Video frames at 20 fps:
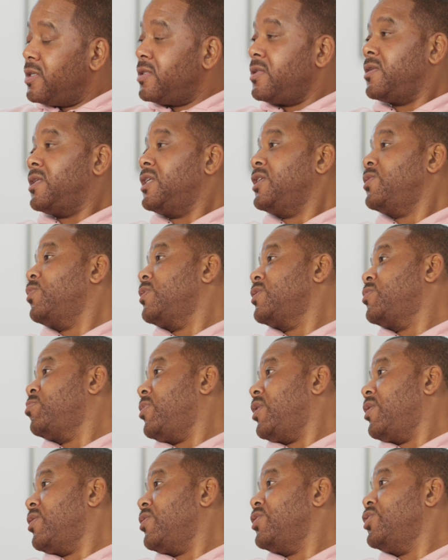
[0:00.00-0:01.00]
So this was
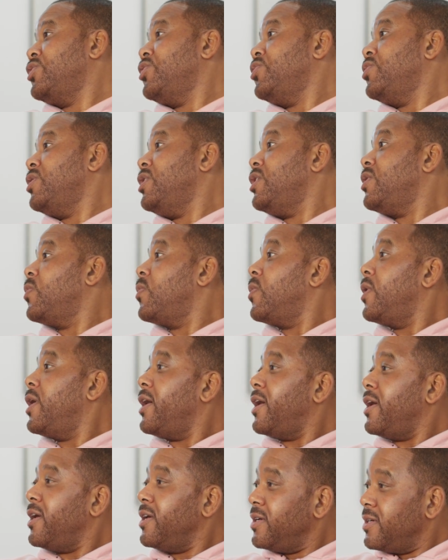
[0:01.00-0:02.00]
Mother's unique
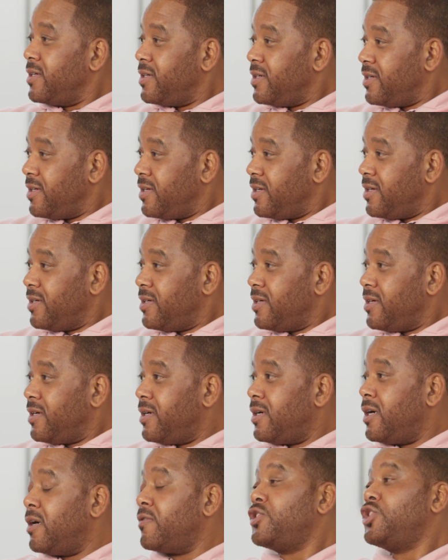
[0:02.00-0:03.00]
way
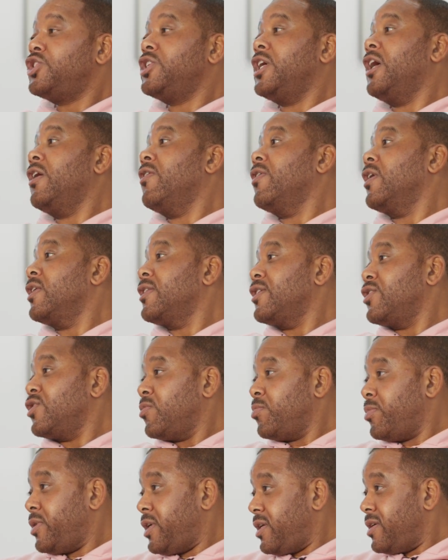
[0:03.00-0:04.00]
of sharing a
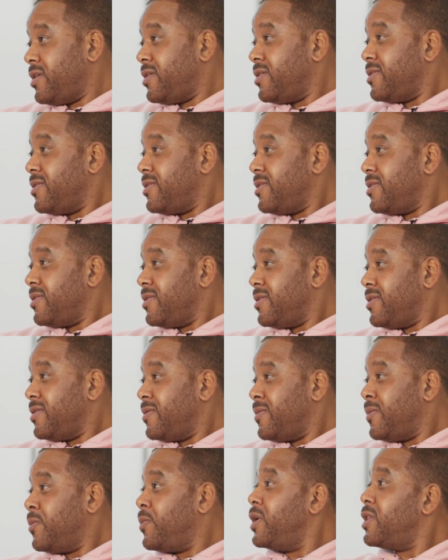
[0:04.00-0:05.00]
little bit
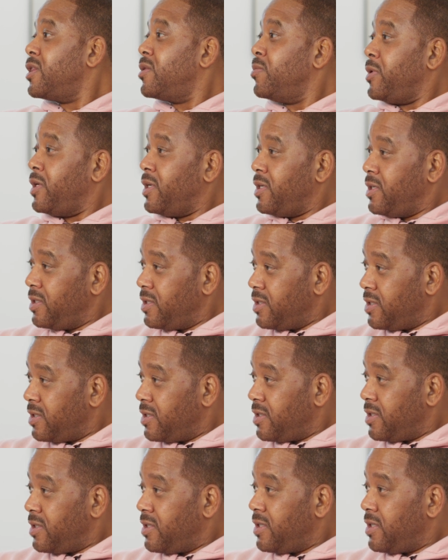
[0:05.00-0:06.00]
with me
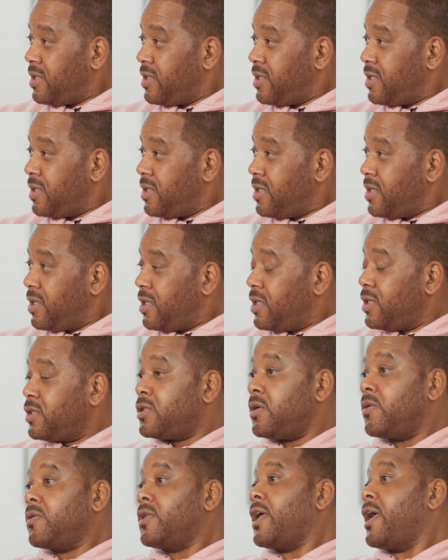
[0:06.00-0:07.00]

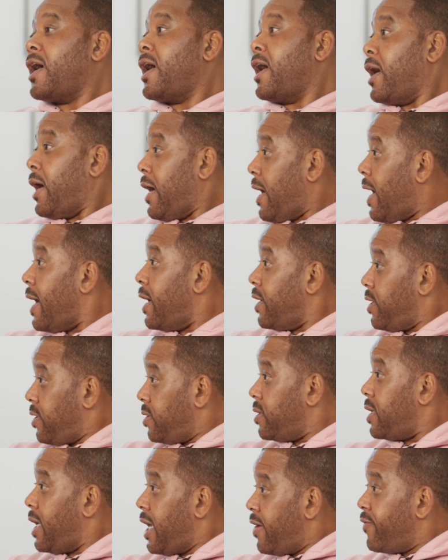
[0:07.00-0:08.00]
so that I
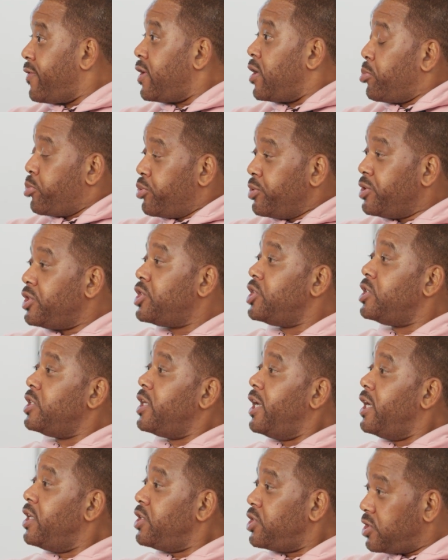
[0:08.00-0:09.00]
could have an
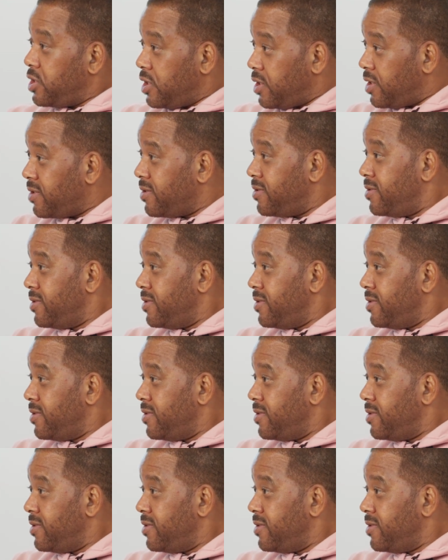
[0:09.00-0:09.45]
appreciation